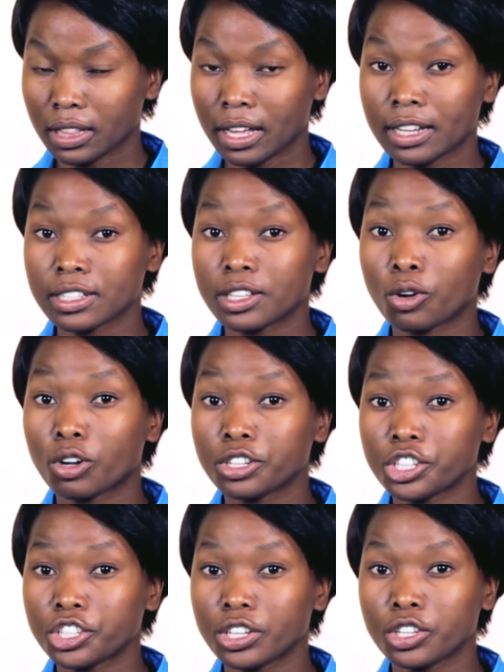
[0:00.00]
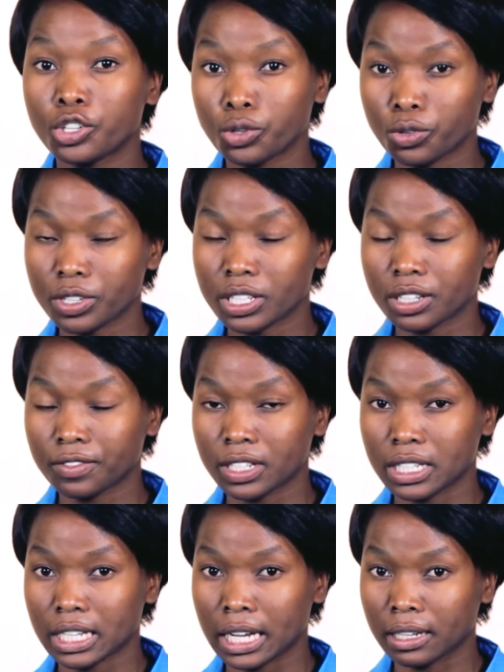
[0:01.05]
that is the condition you received it
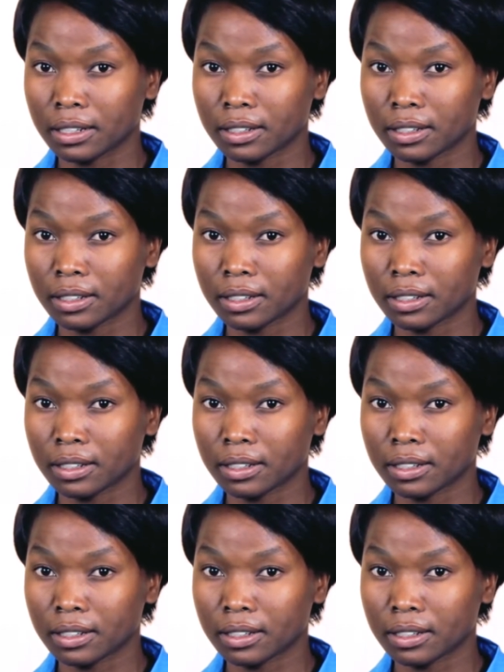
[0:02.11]
in.